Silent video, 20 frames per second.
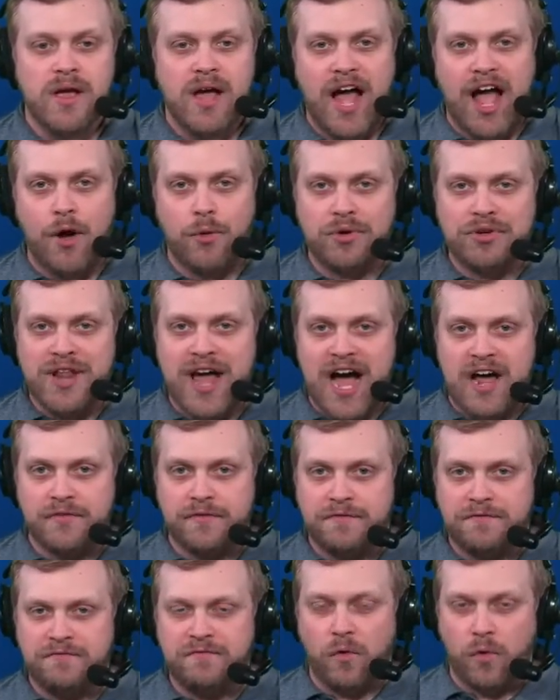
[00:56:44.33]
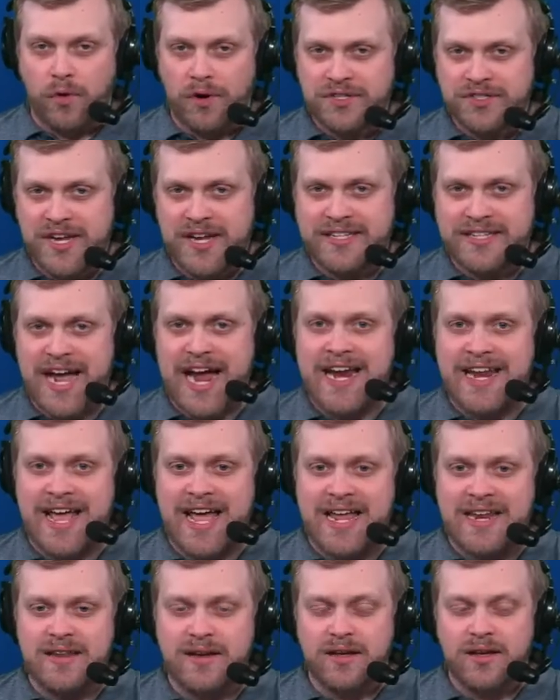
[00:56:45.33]
I would not force a tight
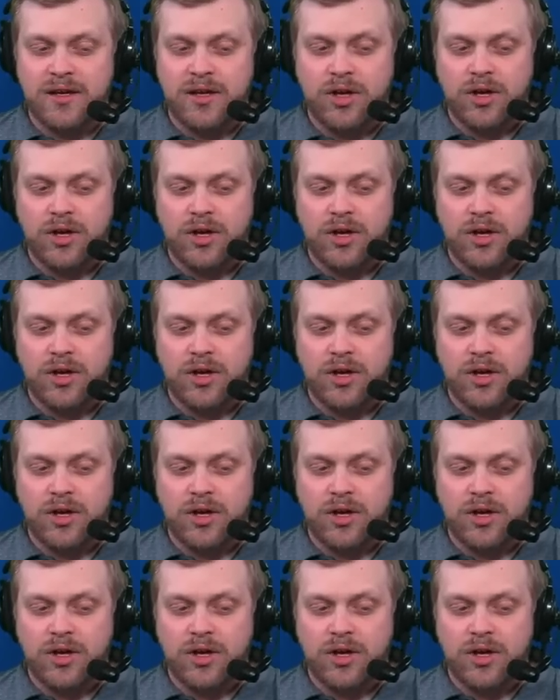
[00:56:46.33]
end,